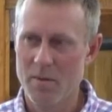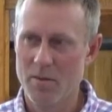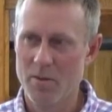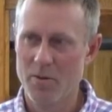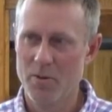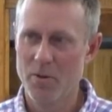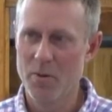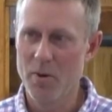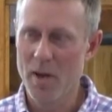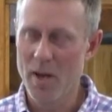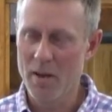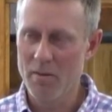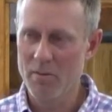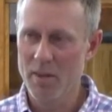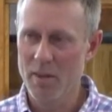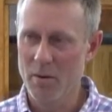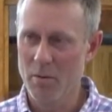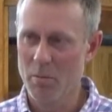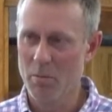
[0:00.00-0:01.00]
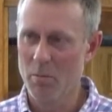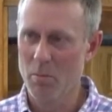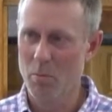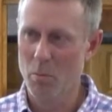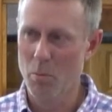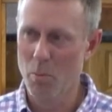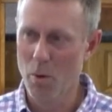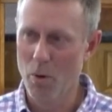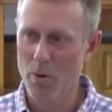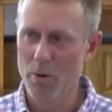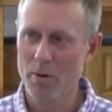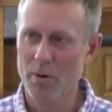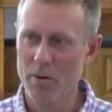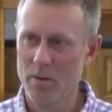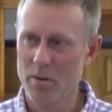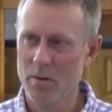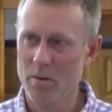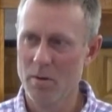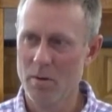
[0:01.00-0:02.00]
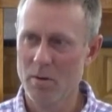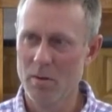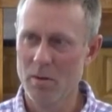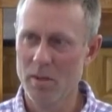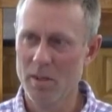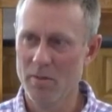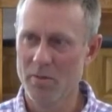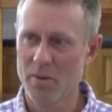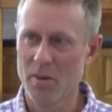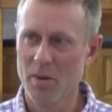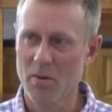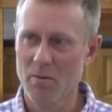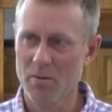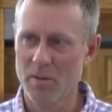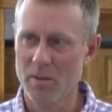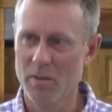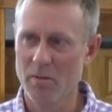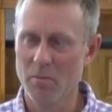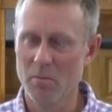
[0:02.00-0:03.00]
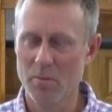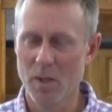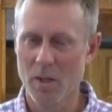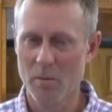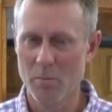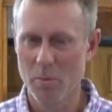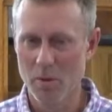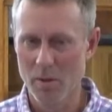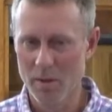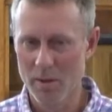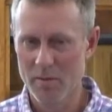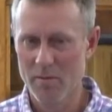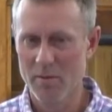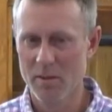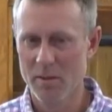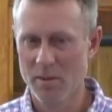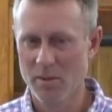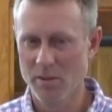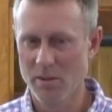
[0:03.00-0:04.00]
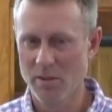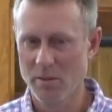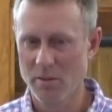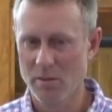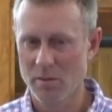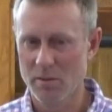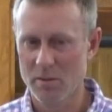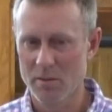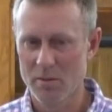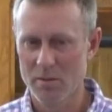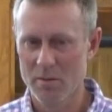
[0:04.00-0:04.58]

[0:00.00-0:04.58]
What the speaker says: To have that burden lifted off of him, like believing in Jesus.